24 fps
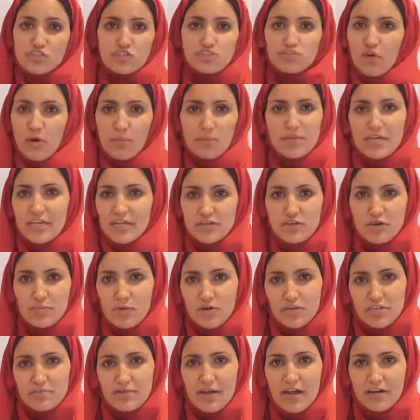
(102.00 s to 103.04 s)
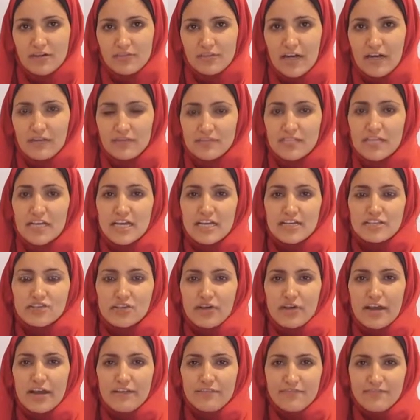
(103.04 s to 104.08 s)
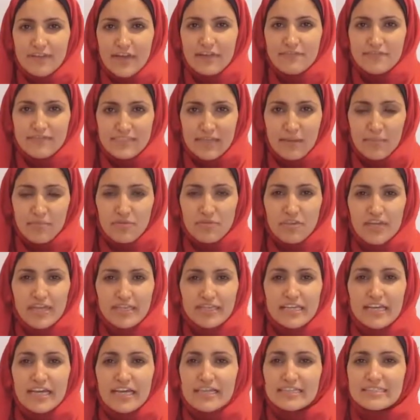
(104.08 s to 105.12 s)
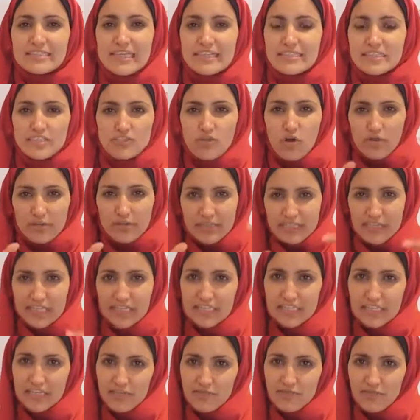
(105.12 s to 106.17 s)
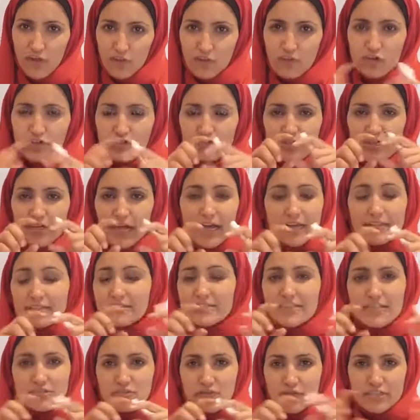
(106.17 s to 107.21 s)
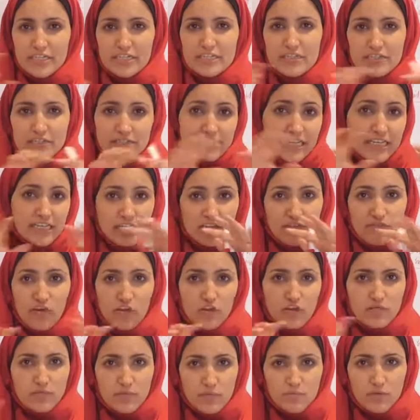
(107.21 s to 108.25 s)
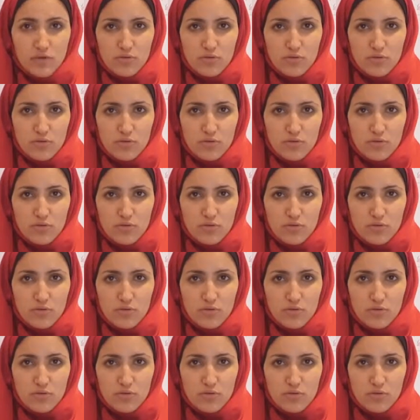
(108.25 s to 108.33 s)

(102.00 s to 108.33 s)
should not be in your body paragraph. So if something does not neatly follow from